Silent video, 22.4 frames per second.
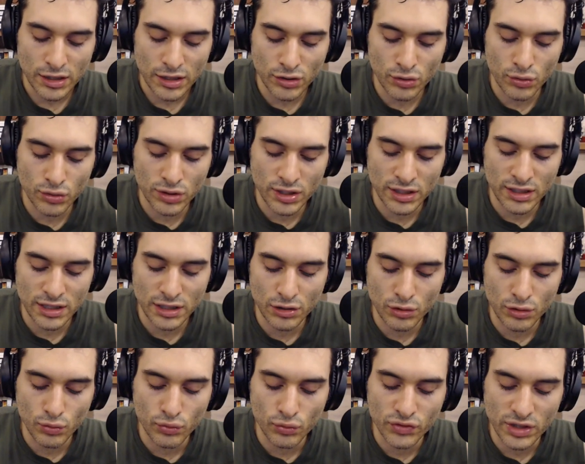you
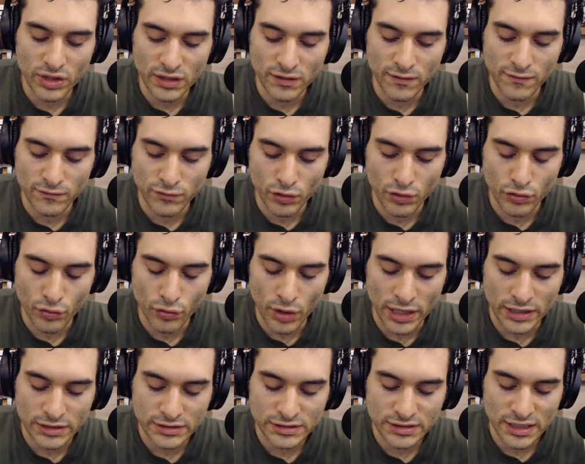didn't lose any of your
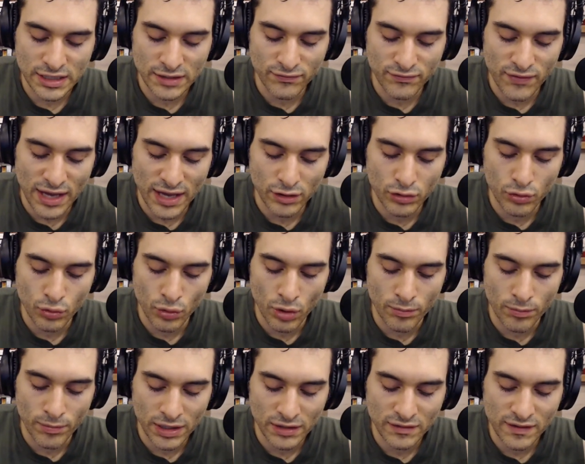rights in fact
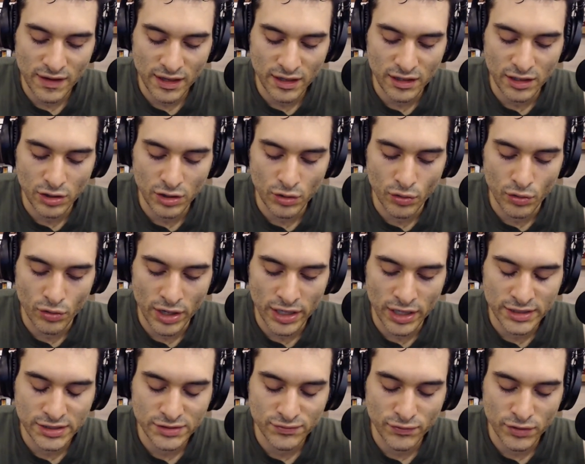you are maintaining your
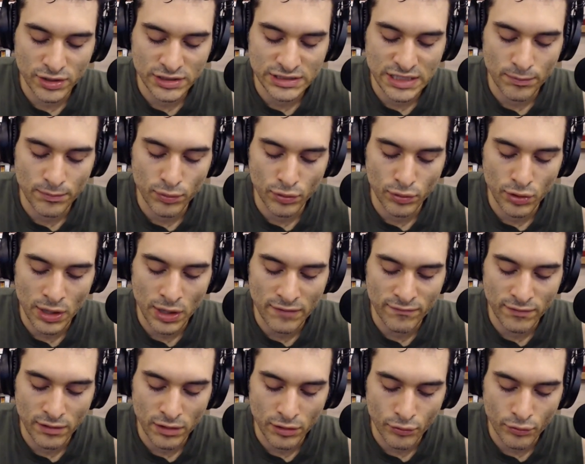rights for example you
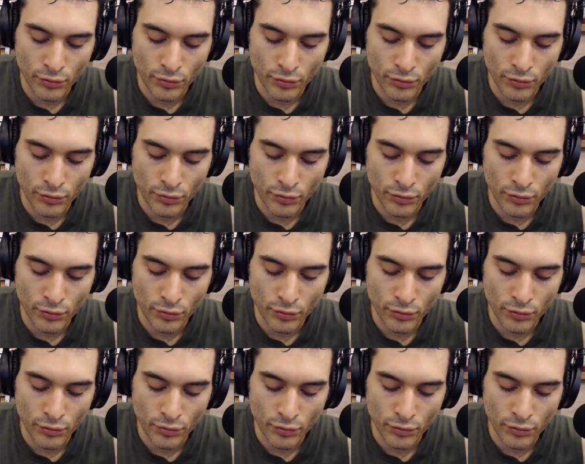have a